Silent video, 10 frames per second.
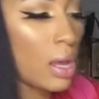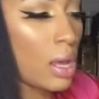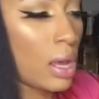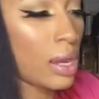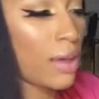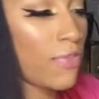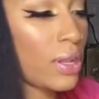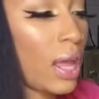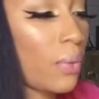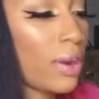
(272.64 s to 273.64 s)
And I feel
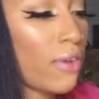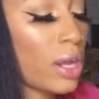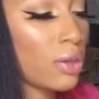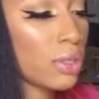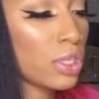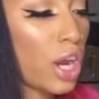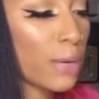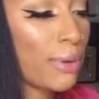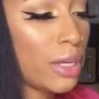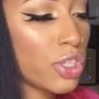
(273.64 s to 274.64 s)
like whenever I use the
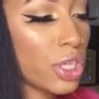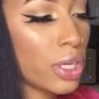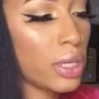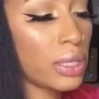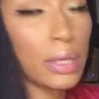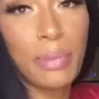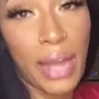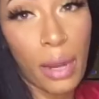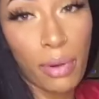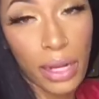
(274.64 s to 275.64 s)
dark brown sugar, the
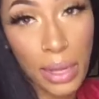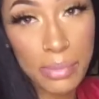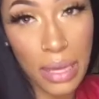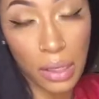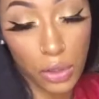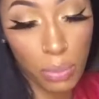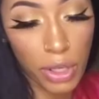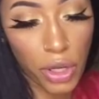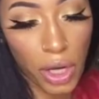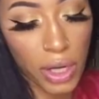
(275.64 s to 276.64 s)
banana bread comes out a little
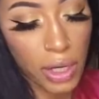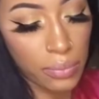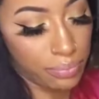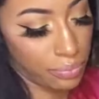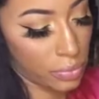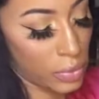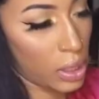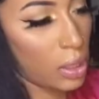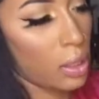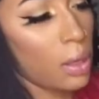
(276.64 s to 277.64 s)
bit darker.
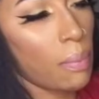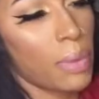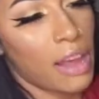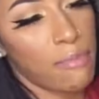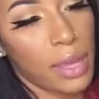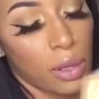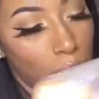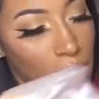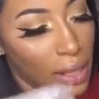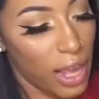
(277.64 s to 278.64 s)
But I've made it
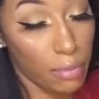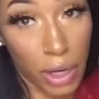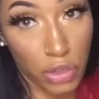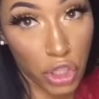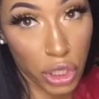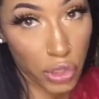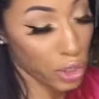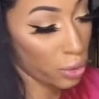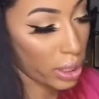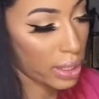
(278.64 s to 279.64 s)
with the light brown sugar
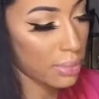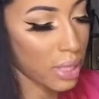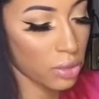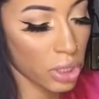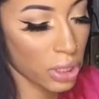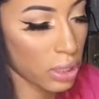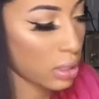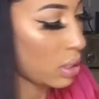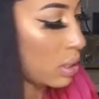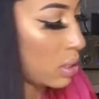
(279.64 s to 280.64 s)
too, and it comes out just as
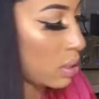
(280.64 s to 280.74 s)
good.